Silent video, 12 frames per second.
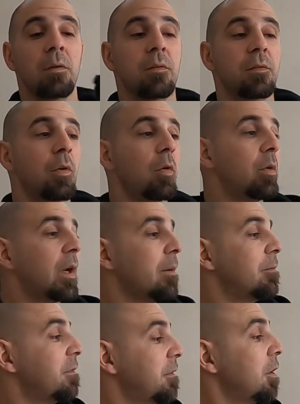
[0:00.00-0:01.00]
So when
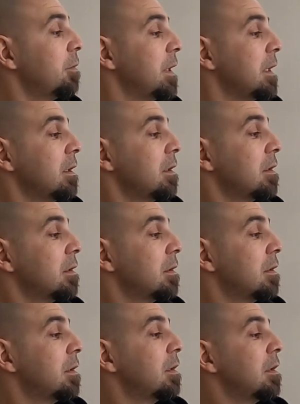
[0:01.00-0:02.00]
I'm filming,
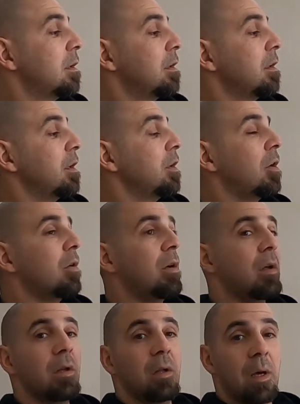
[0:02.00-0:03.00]
you
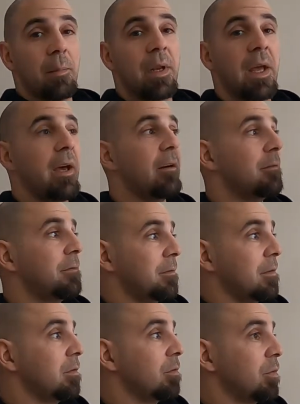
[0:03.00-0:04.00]
know, I'm gonna have
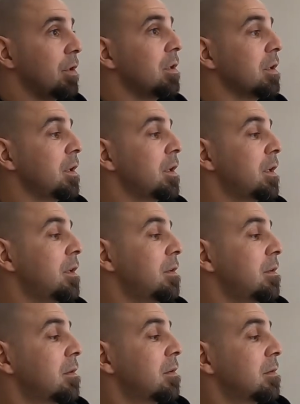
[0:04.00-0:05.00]
real
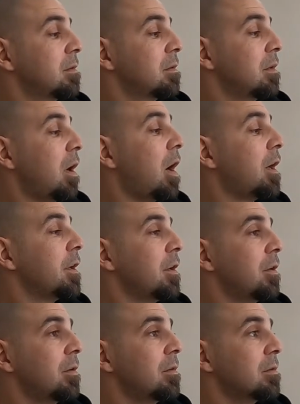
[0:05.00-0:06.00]
good
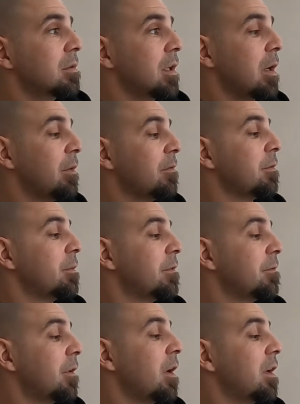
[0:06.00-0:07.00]
audio coming from the
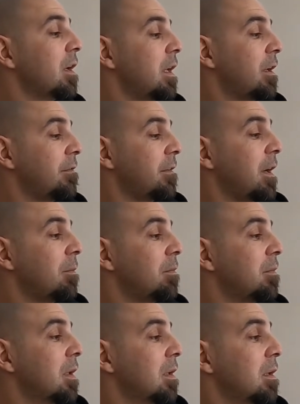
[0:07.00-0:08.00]
front, and if
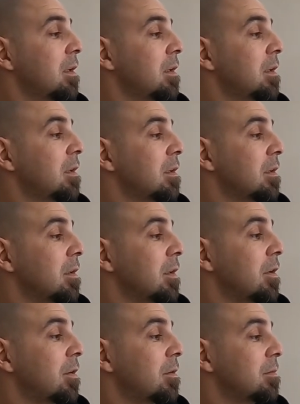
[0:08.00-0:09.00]
I'm,
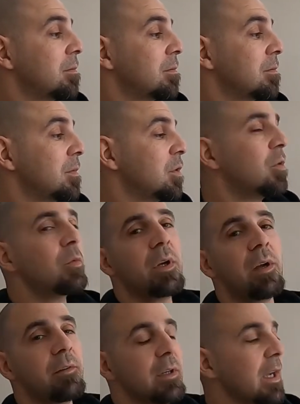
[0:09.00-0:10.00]
you know, doing
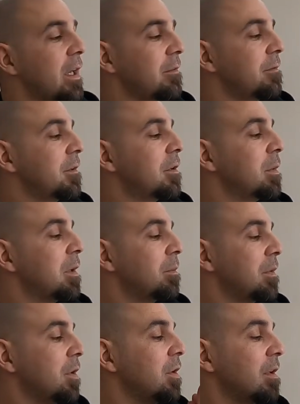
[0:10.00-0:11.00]
whatever kind of
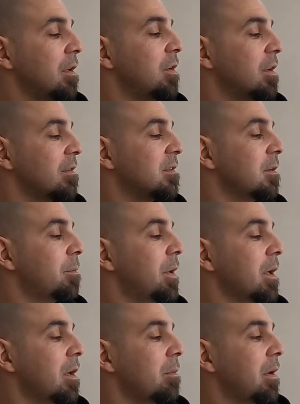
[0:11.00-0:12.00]
filming, you can still
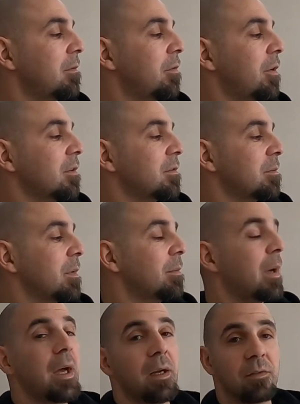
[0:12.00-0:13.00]
pick up my voice from the
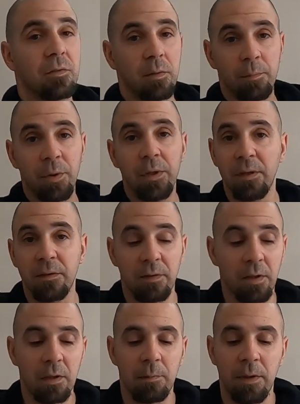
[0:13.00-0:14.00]
back. So I'm pretty
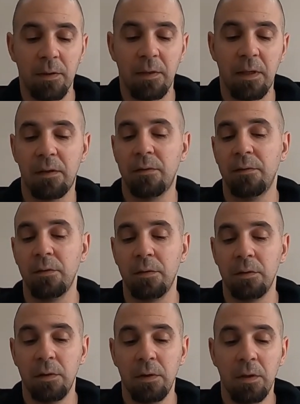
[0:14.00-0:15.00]
excited about that. So